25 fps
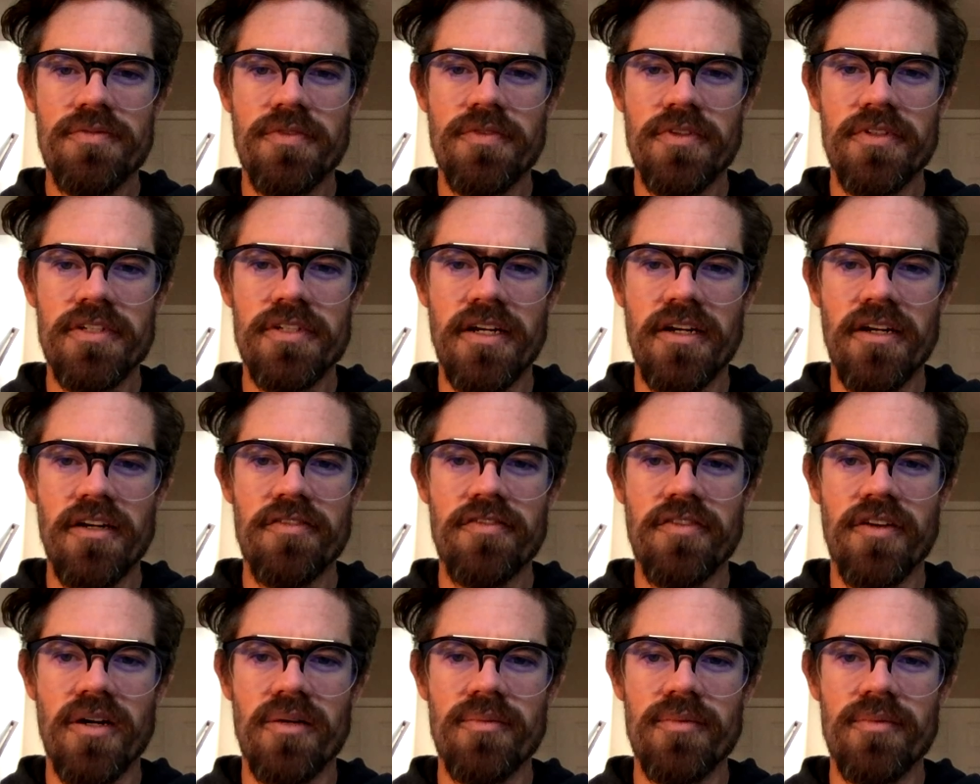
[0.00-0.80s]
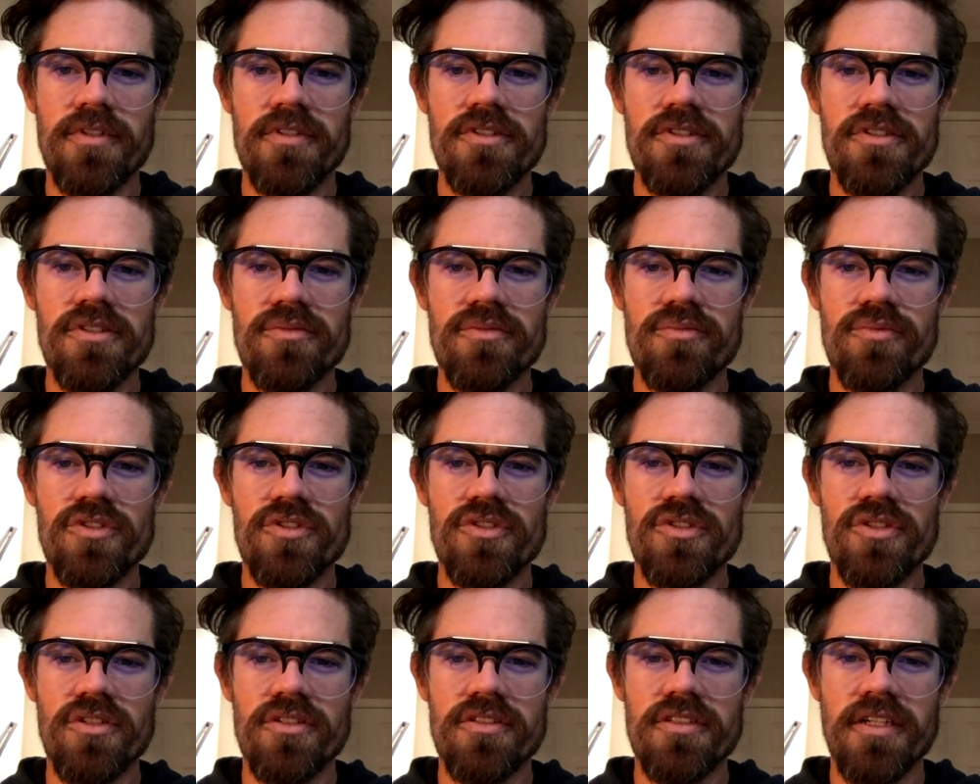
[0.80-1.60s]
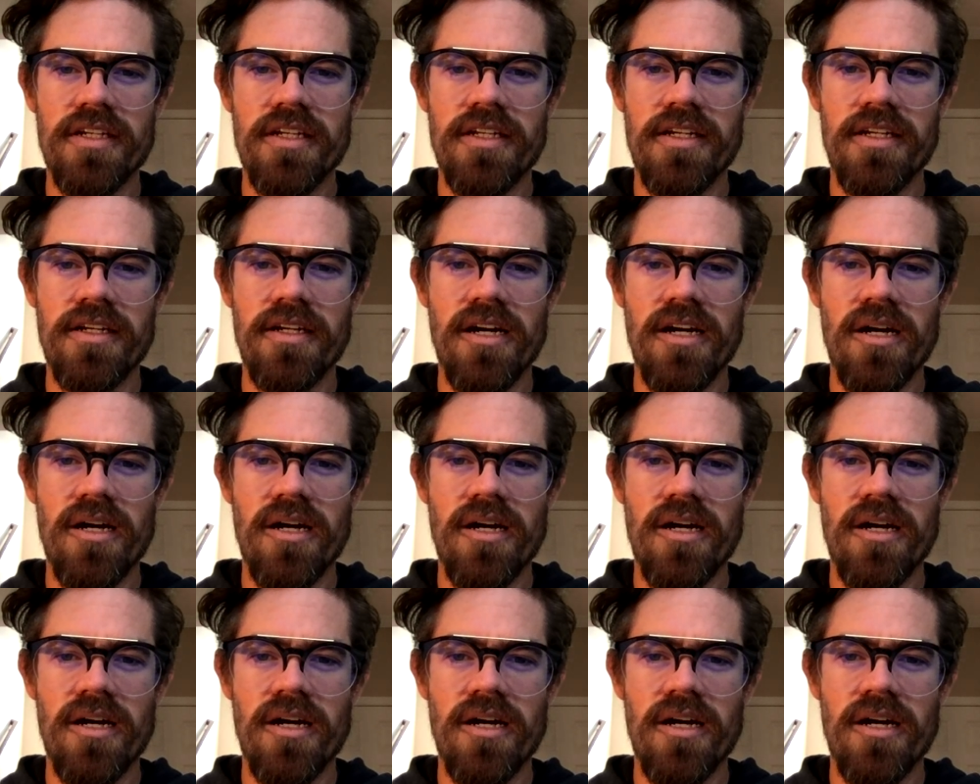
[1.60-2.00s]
dairy farmers, resulting in an